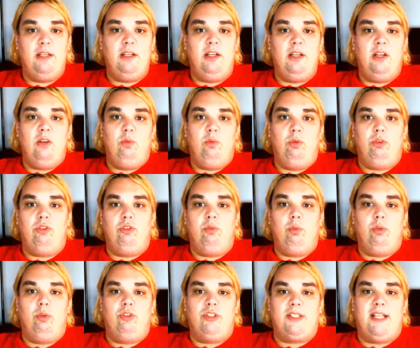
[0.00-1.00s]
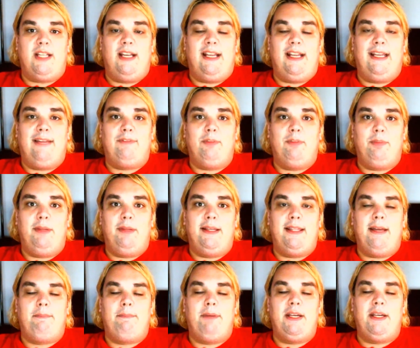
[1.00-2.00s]
we'll we'll just kind of have to play
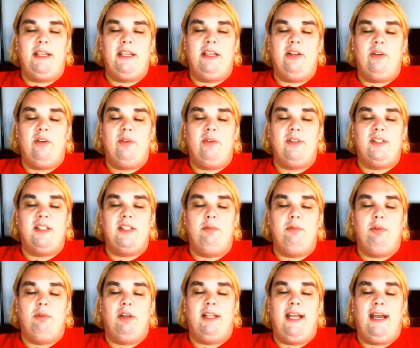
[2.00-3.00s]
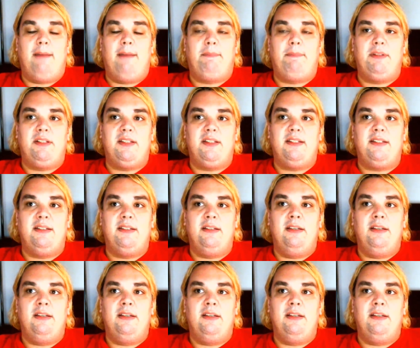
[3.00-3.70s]
that by ear and see what happens.